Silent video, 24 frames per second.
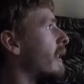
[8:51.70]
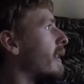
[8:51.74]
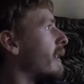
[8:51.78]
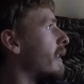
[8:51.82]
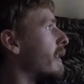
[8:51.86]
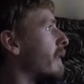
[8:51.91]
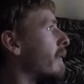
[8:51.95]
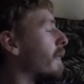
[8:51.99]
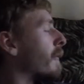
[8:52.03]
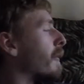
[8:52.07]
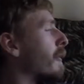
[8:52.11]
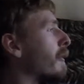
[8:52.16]

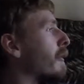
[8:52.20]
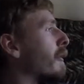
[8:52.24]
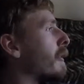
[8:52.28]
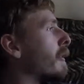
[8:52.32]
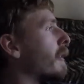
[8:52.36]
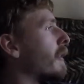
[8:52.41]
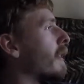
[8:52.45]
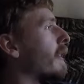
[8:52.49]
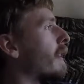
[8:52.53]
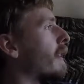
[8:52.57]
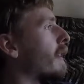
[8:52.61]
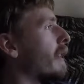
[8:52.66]

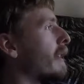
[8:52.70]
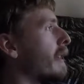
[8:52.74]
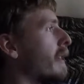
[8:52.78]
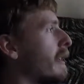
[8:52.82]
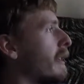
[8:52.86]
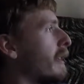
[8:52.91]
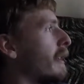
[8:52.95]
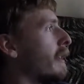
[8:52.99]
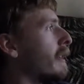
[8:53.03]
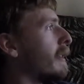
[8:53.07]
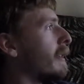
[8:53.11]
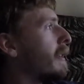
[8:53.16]
divorce,
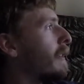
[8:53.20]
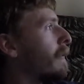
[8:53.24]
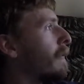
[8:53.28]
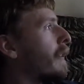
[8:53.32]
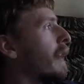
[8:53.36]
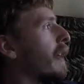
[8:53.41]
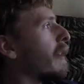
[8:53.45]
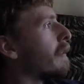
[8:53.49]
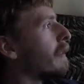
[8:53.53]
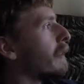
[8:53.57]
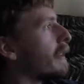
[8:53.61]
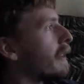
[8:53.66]
and if I
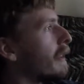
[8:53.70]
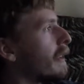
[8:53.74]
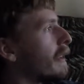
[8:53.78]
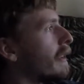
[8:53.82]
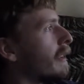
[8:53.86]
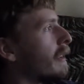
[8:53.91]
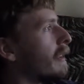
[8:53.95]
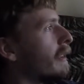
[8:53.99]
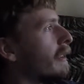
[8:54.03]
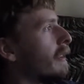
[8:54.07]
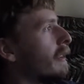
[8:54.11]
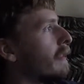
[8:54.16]
was in
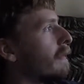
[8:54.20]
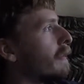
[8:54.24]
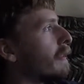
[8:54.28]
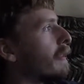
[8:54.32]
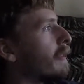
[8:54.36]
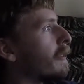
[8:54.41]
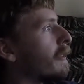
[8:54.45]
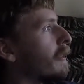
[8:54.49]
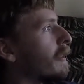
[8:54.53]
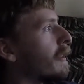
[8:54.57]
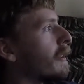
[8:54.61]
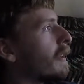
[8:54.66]
the
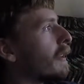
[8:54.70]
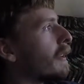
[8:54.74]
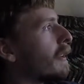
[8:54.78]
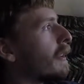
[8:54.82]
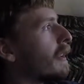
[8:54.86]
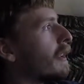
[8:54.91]
divorce,